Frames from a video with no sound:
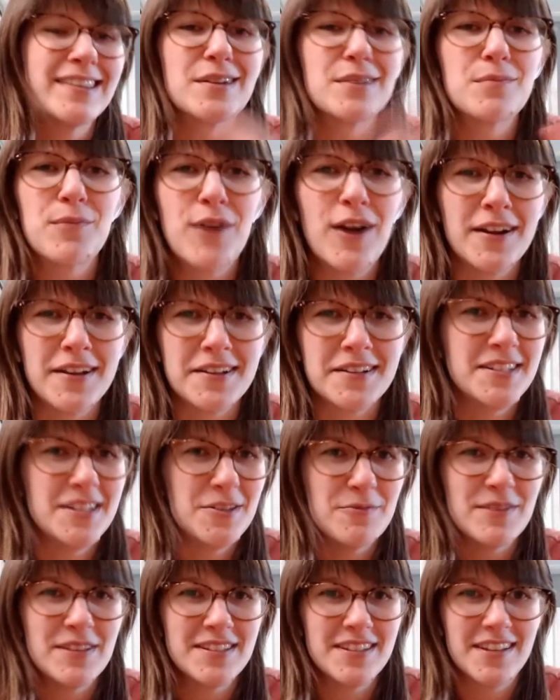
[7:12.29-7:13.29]
That a product
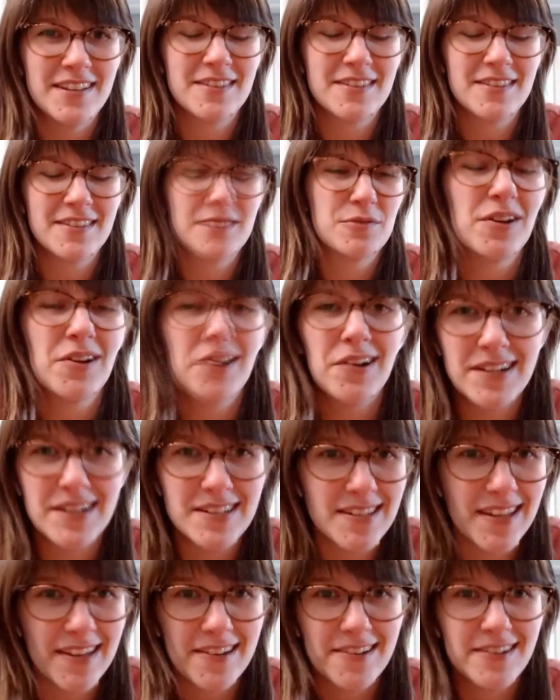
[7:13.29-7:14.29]
team has done this work or a
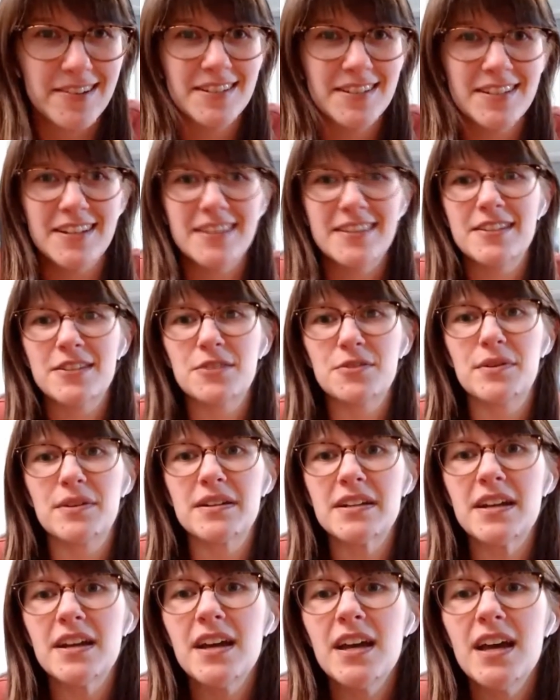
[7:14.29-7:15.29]
designer has done this
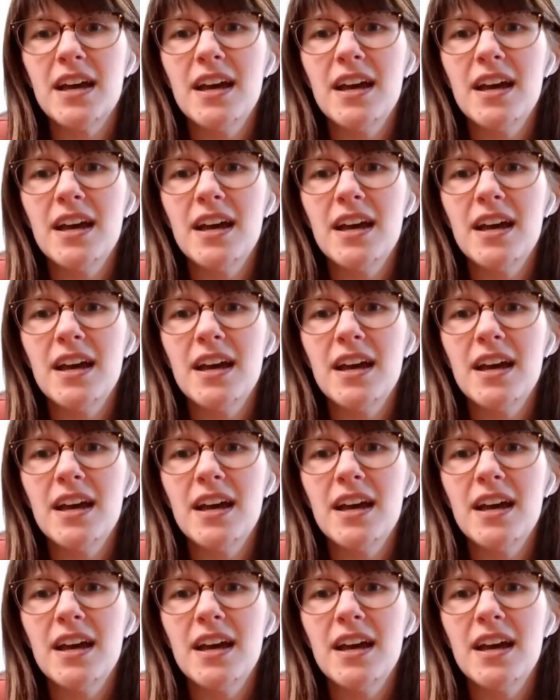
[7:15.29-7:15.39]
work.